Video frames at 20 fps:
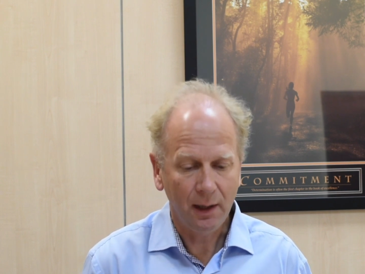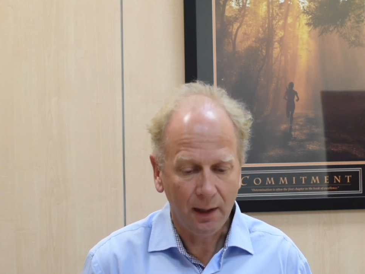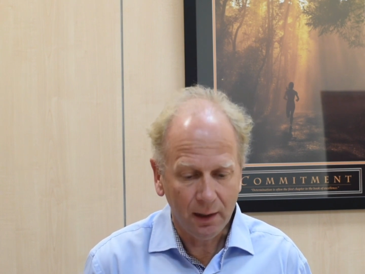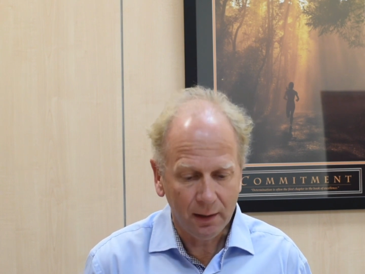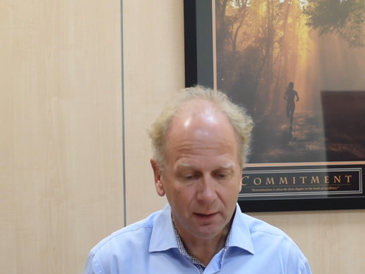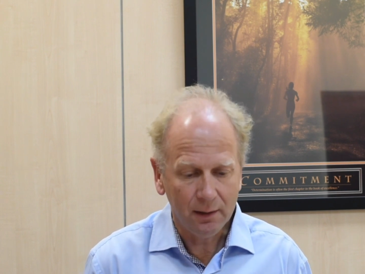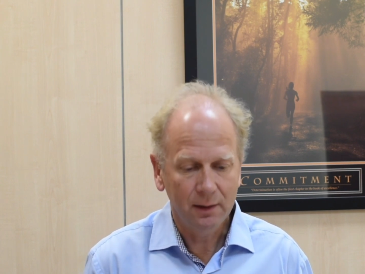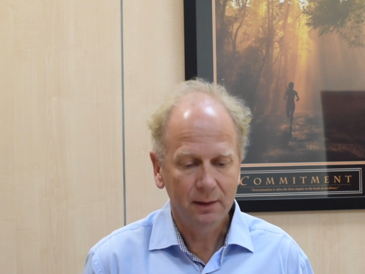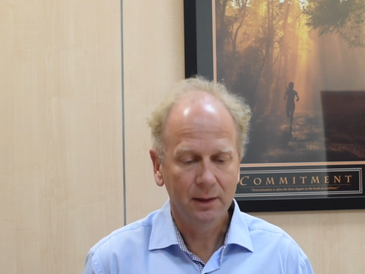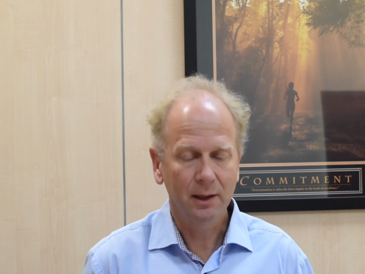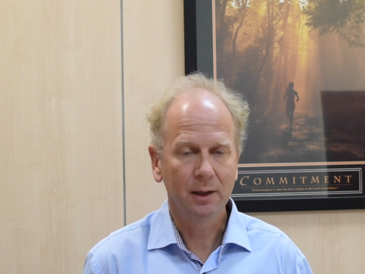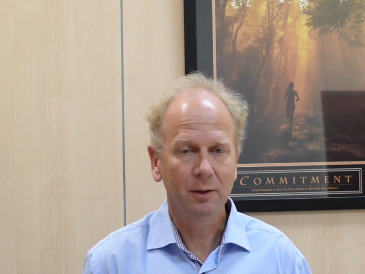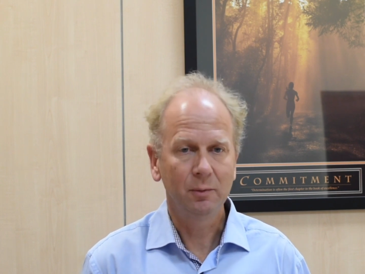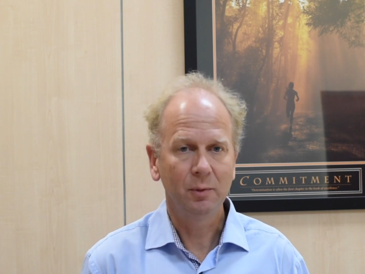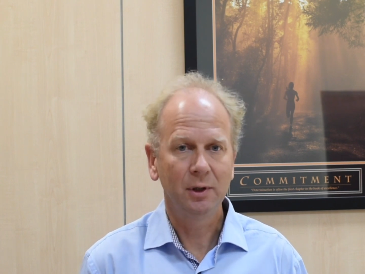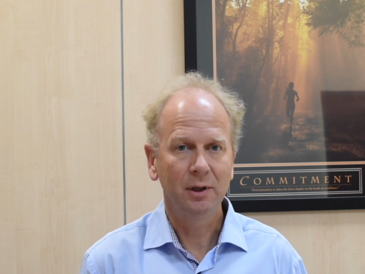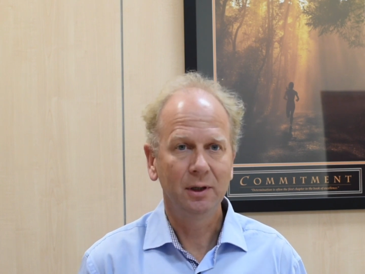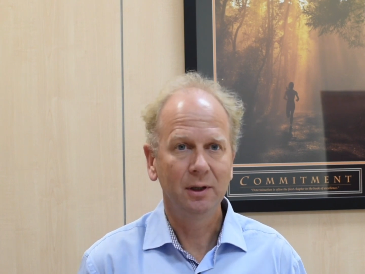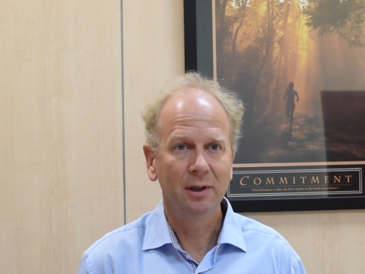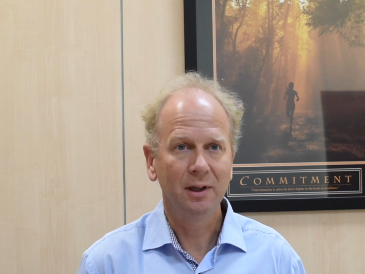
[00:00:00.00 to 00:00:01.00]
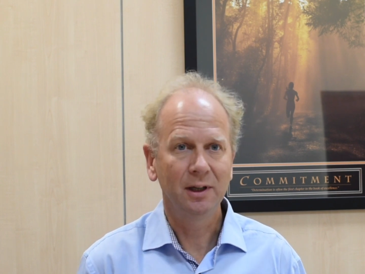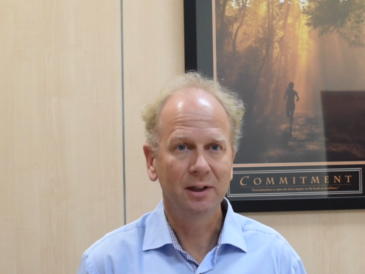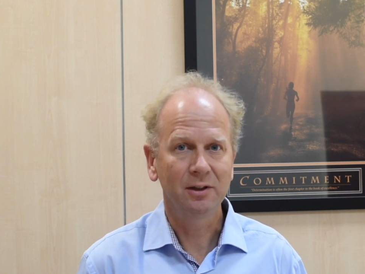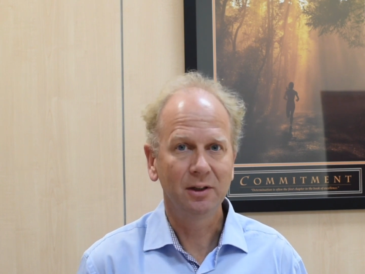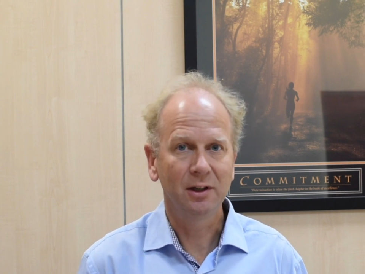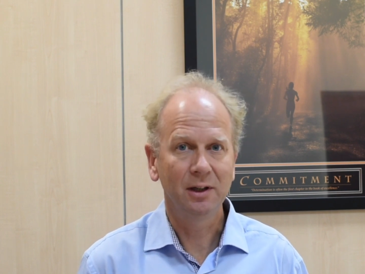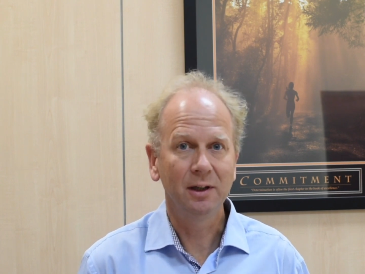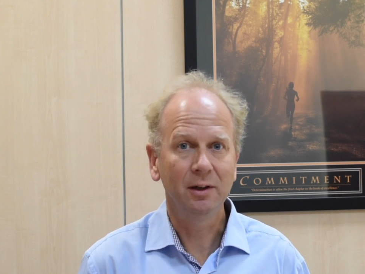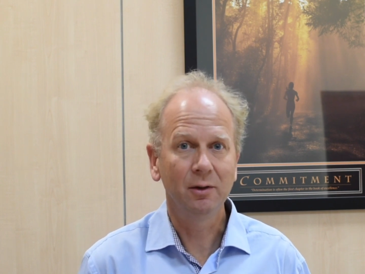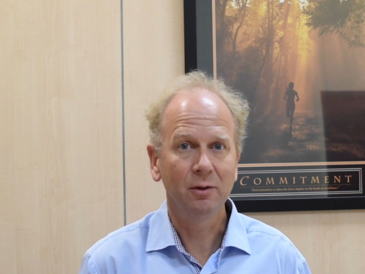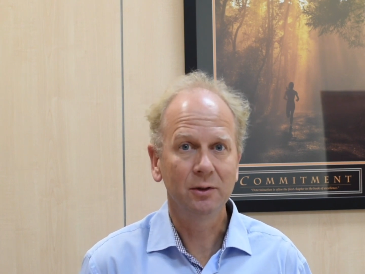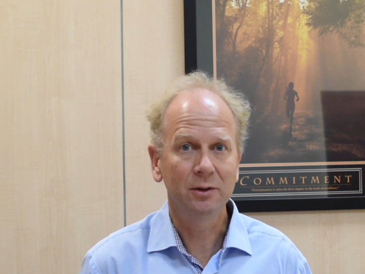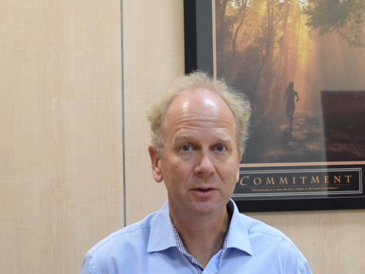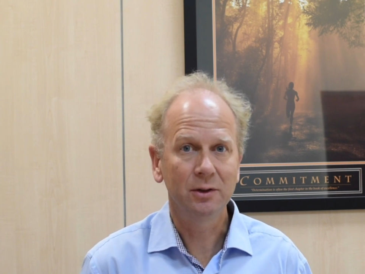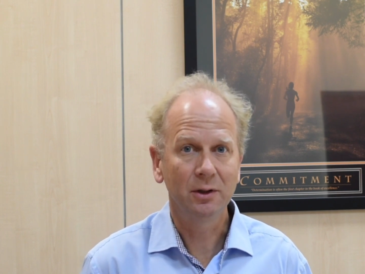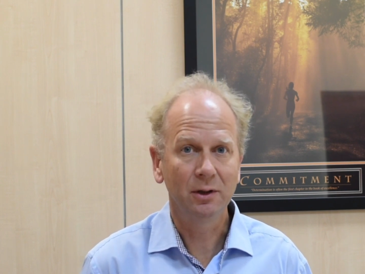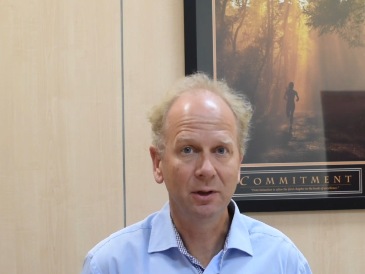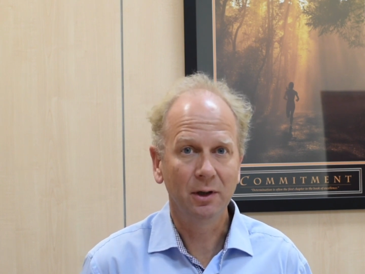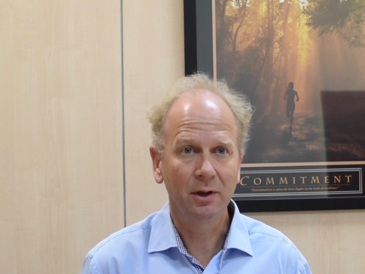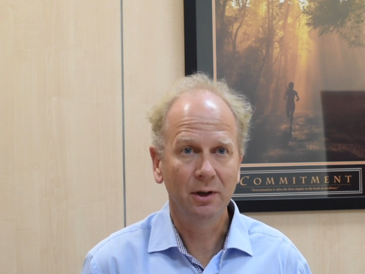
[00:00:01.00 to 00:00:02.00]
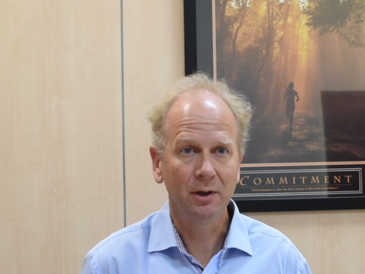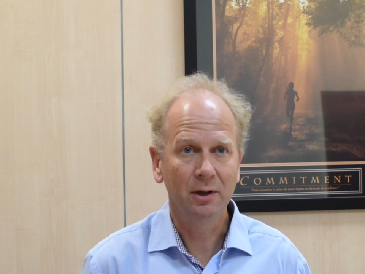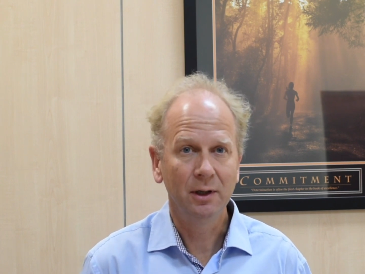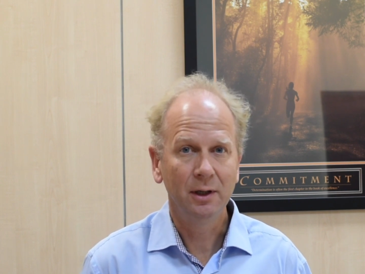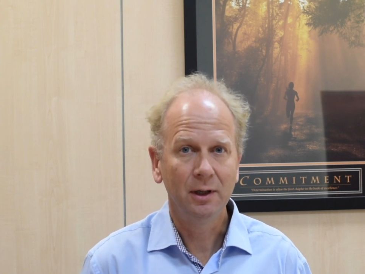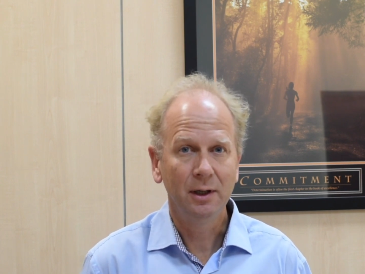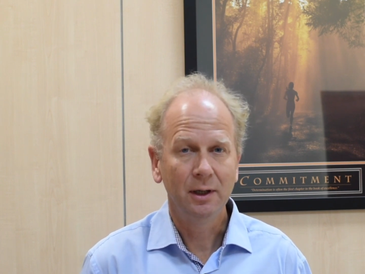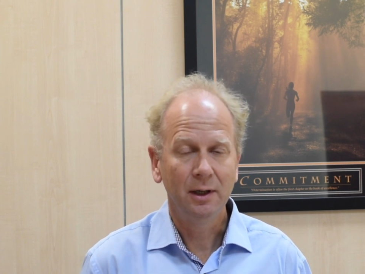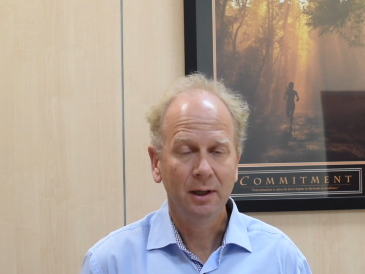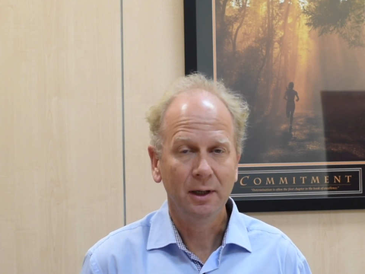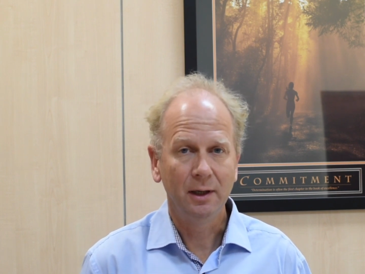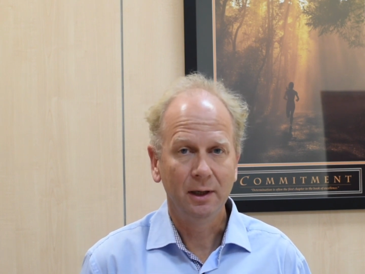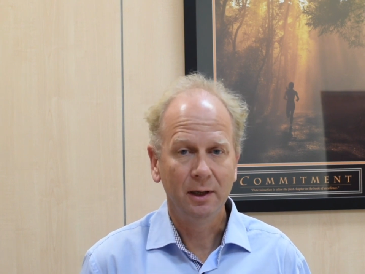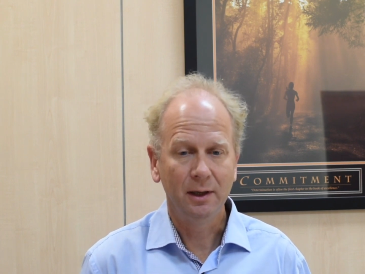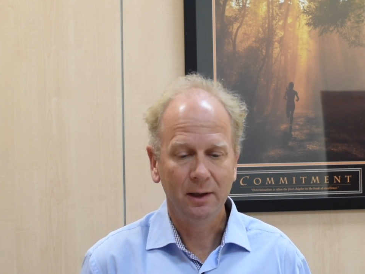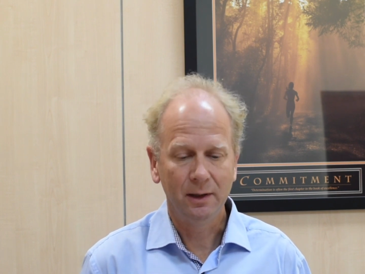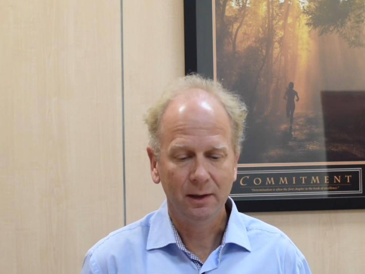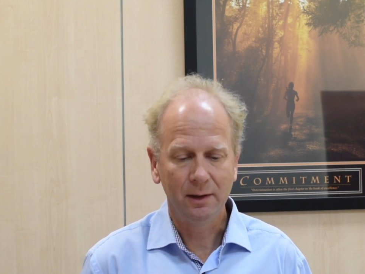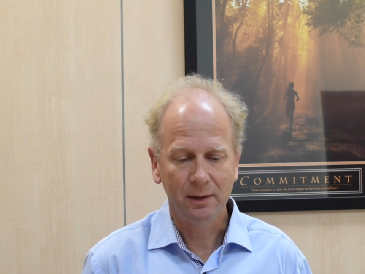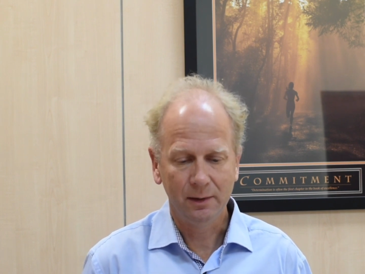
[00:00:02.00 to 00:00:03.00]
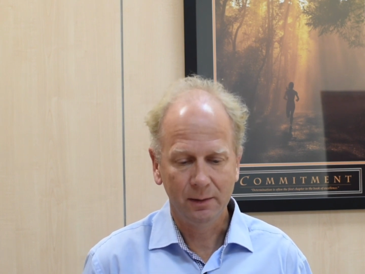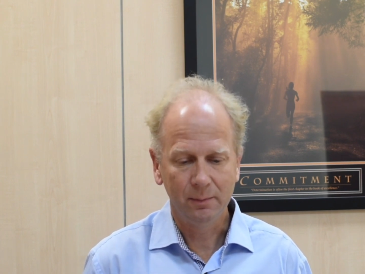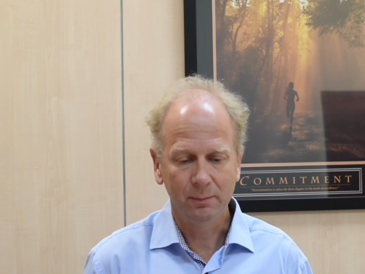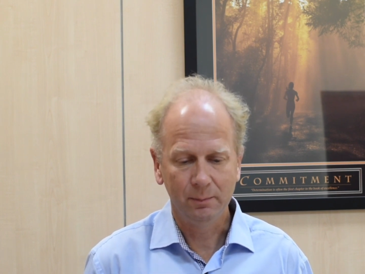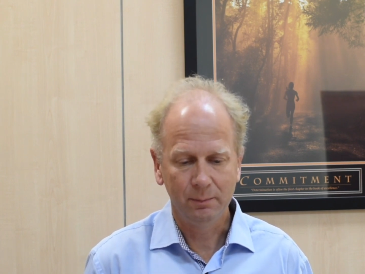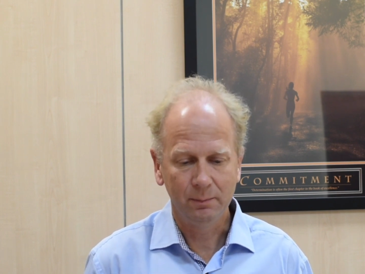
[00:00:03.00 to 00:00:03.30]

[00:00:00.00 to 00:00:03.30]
and that we actually also are uh,